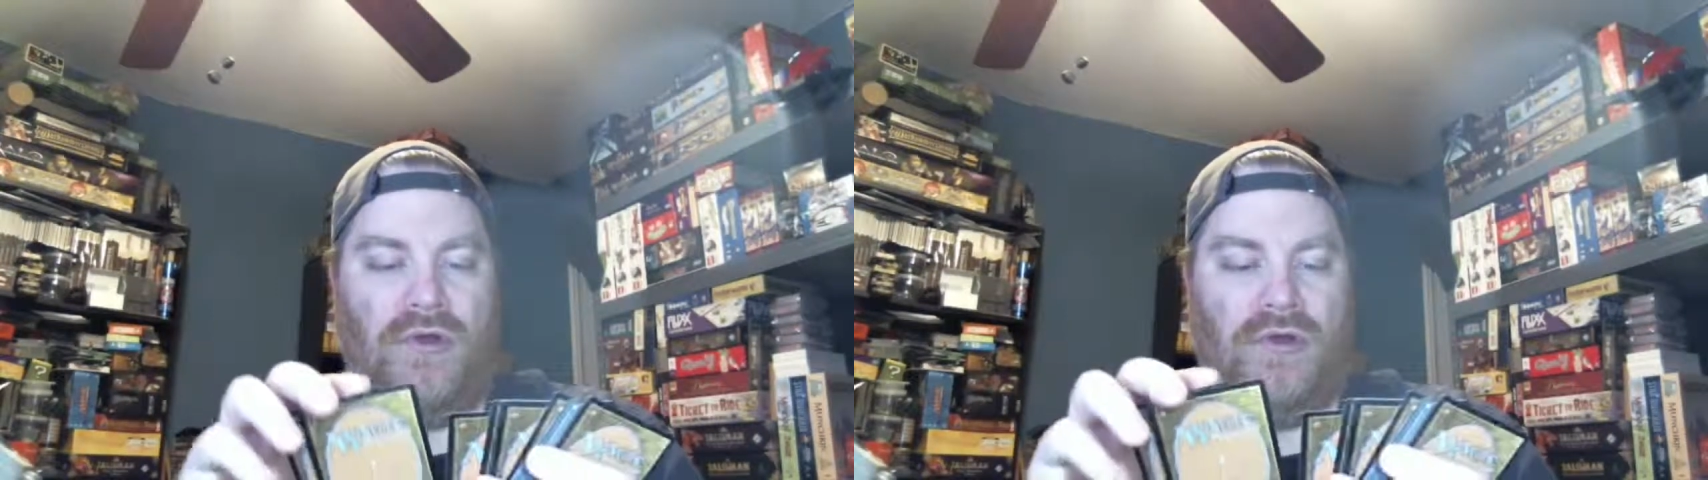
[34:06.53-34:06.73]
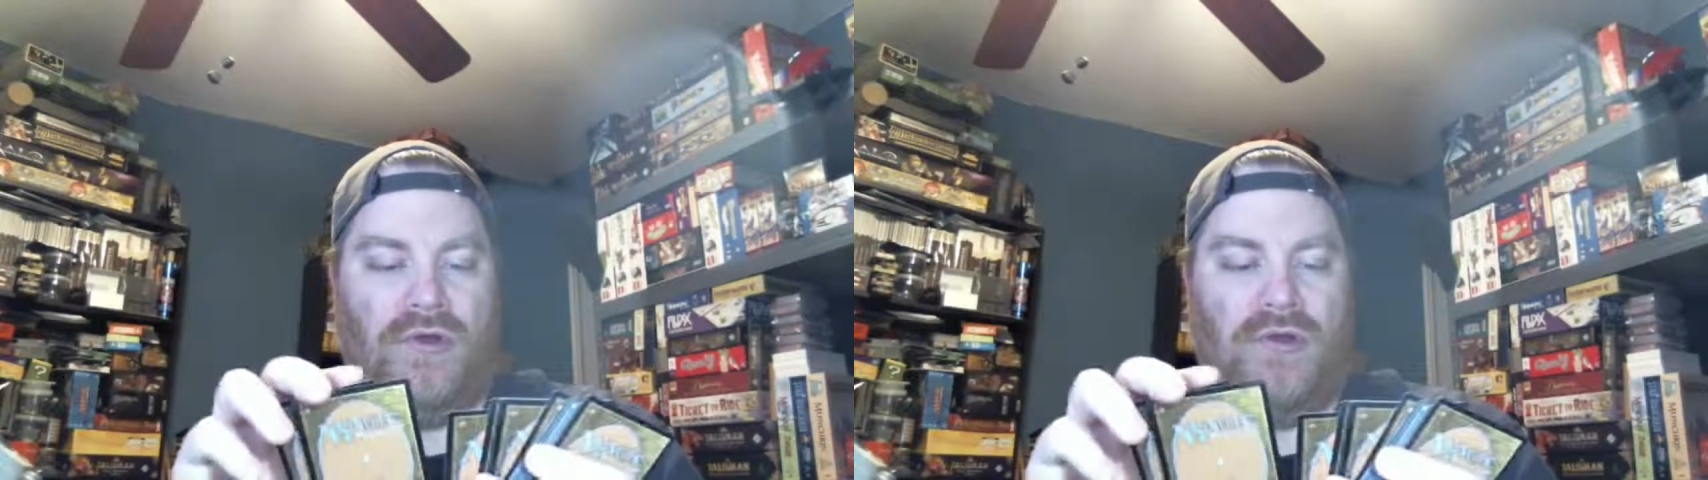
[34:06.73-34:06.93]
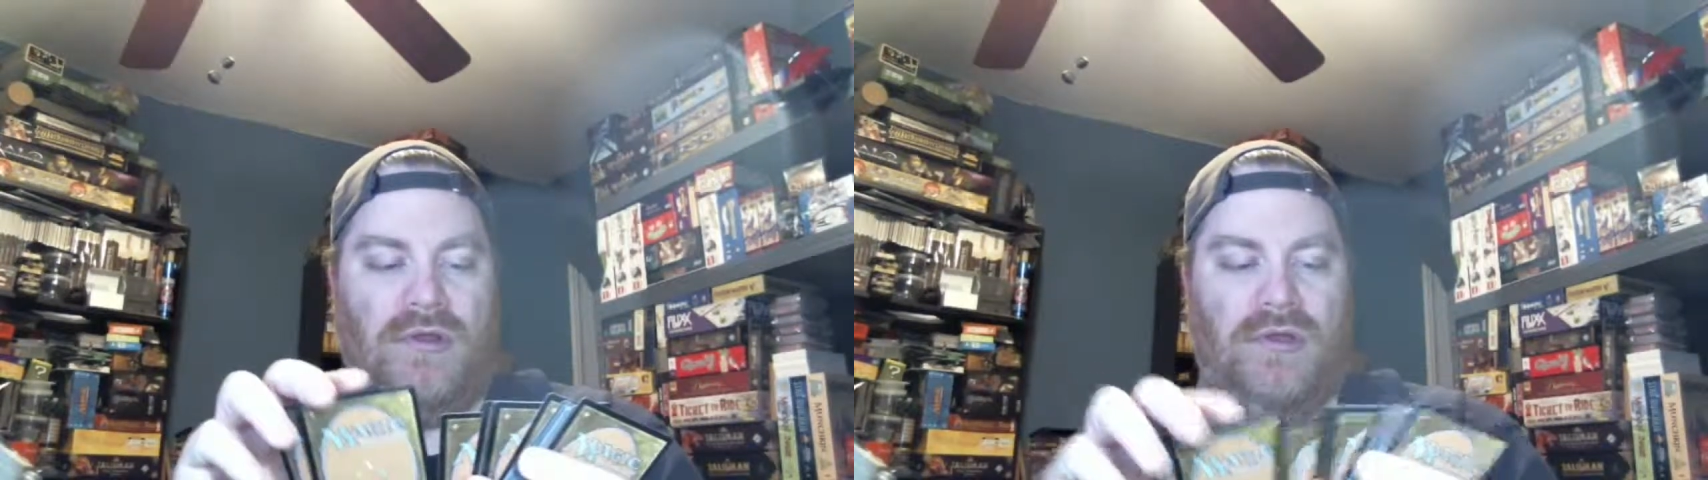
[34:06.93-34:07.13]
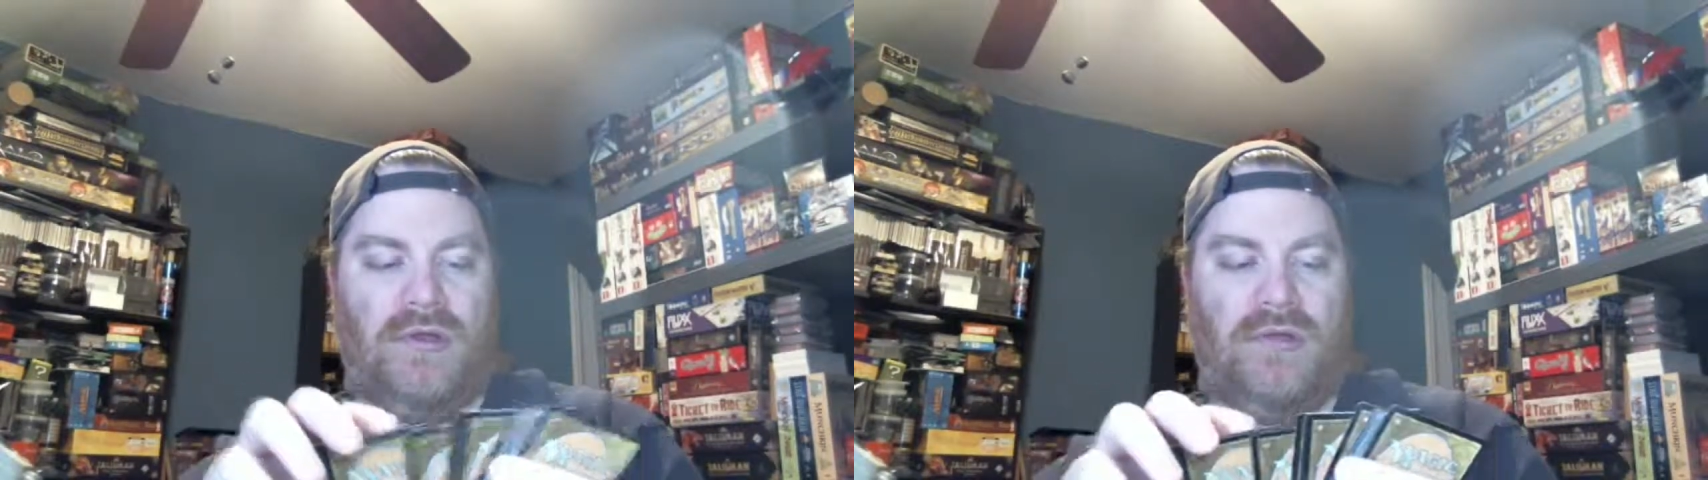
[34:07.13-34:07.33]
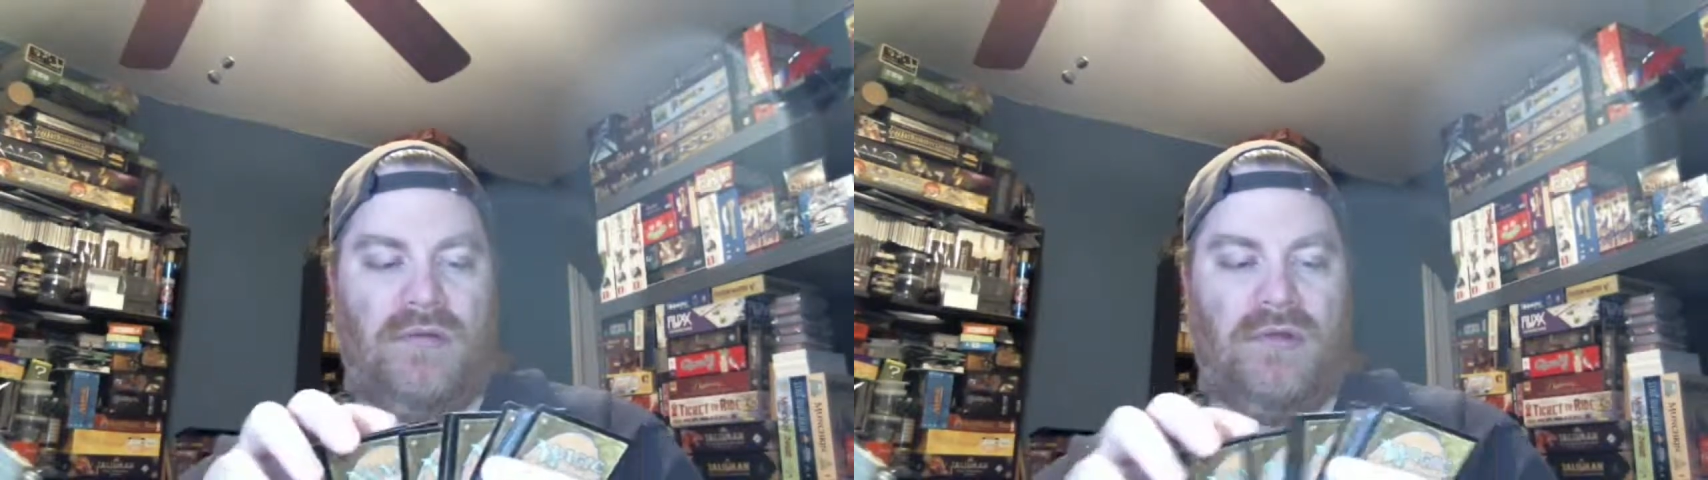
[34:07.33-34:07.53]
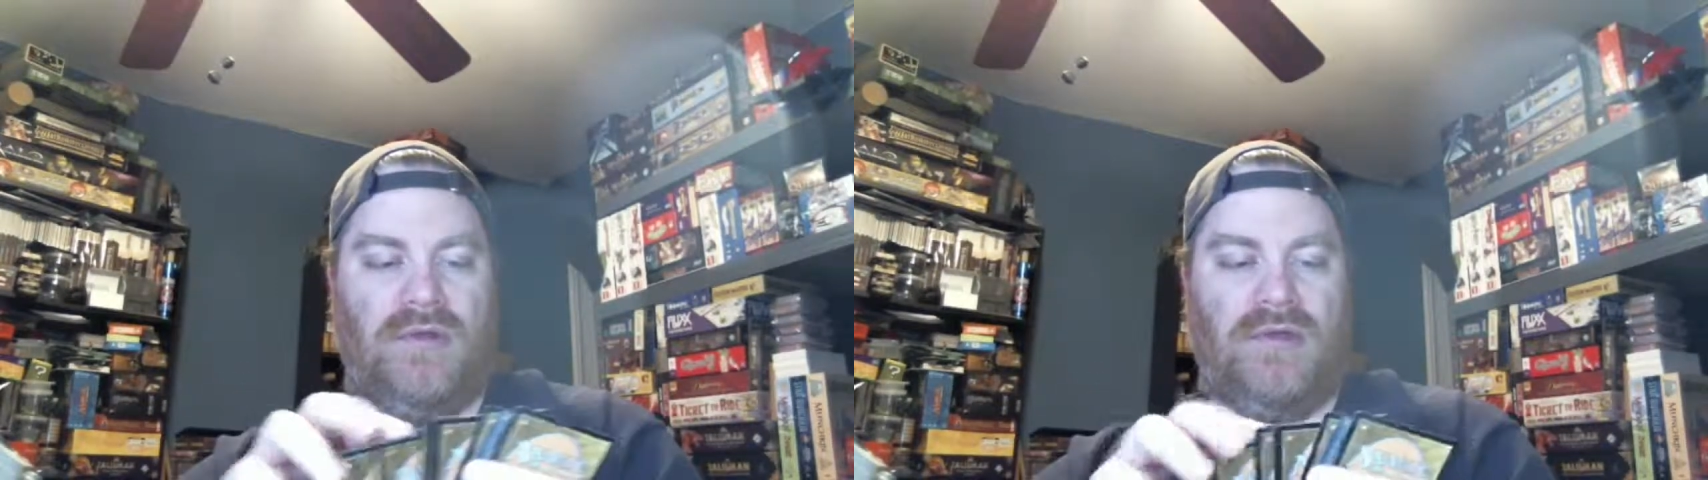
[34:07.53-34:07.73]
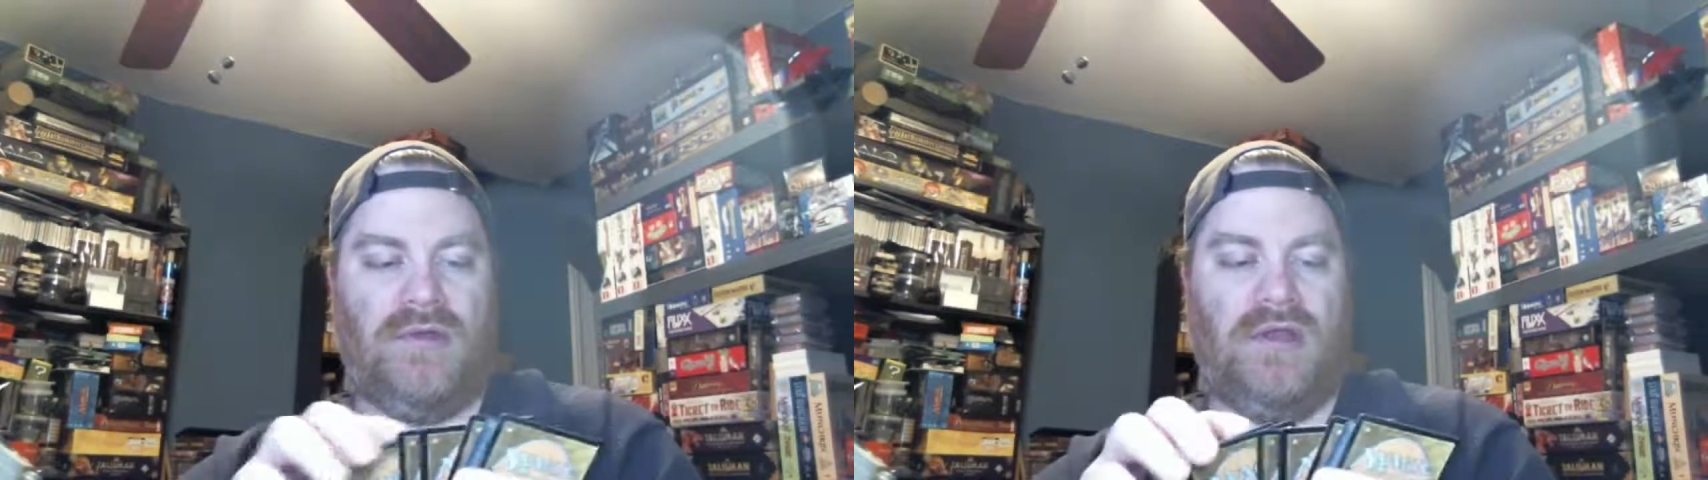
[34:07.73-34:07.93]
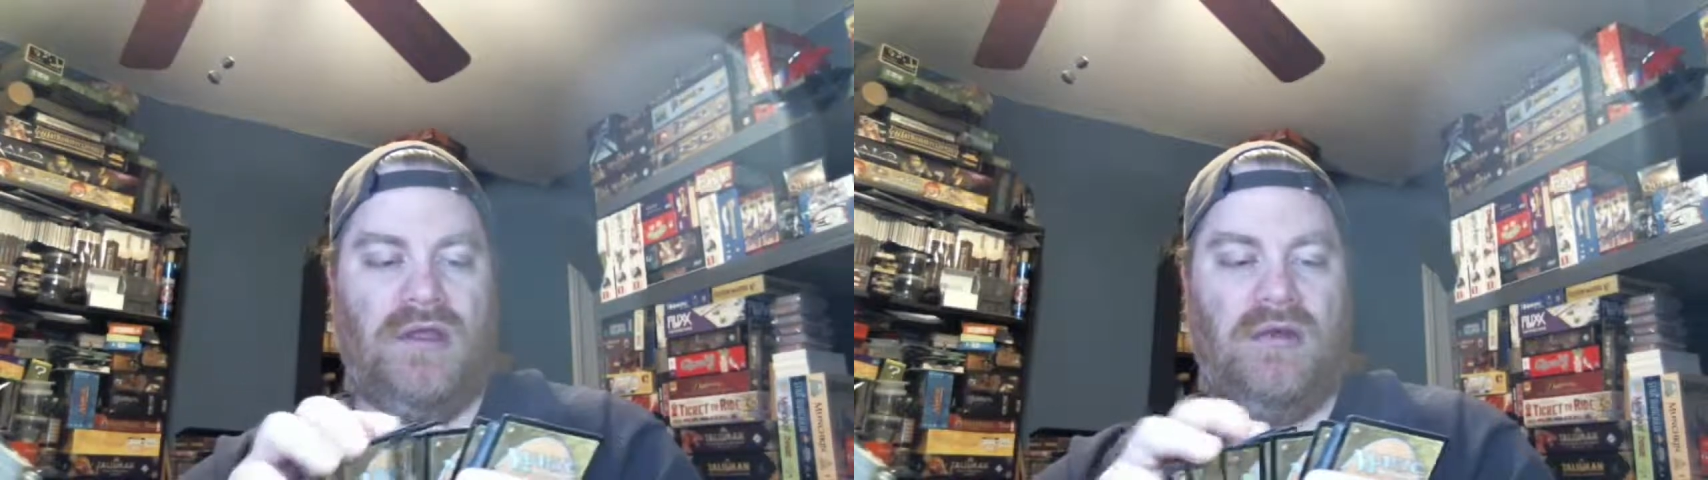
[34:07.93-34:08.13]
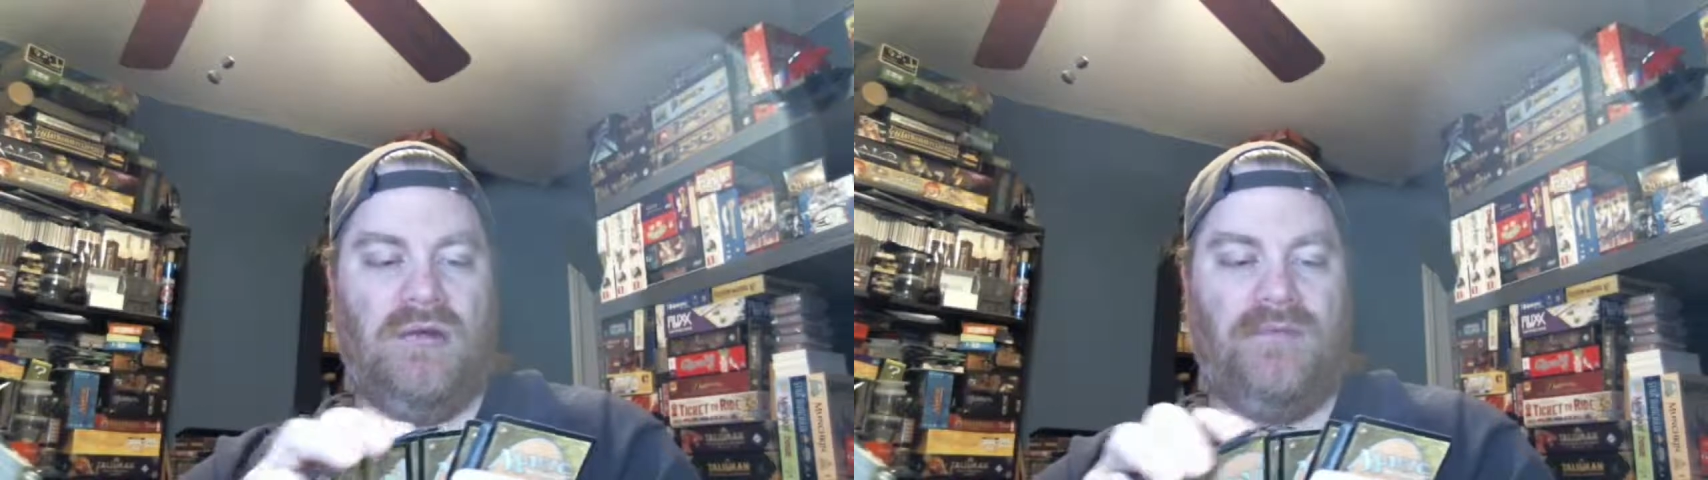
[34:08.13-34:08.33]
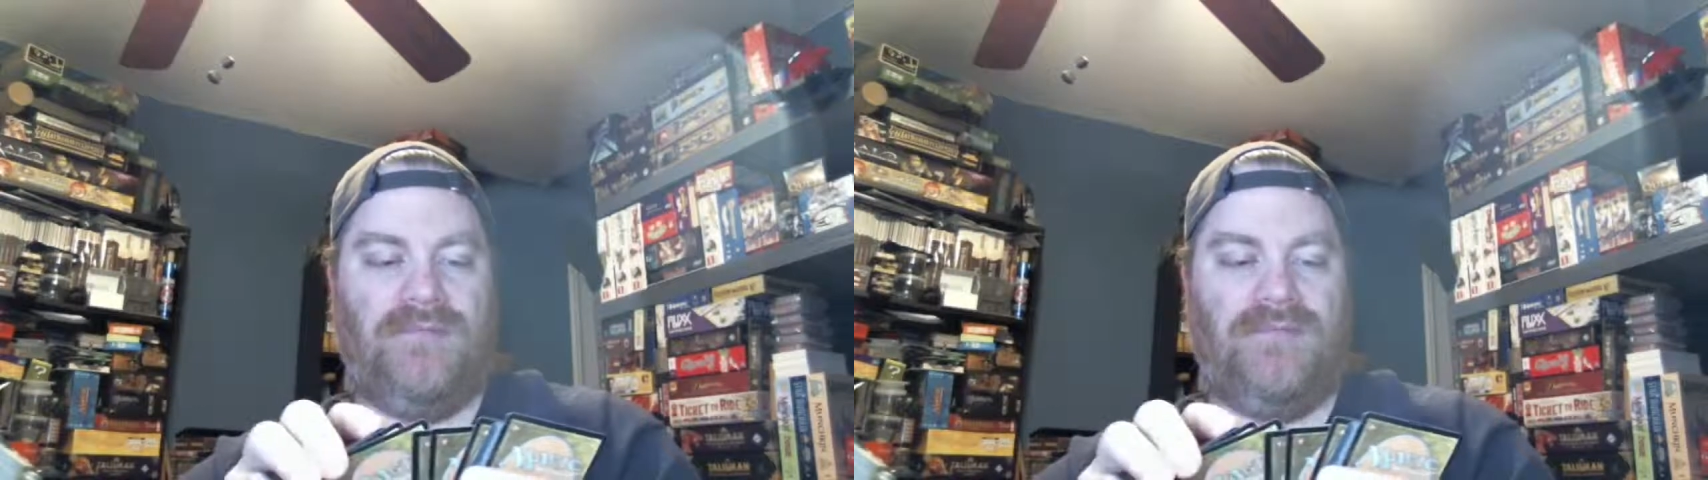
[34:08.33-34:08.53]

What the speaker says: good deal.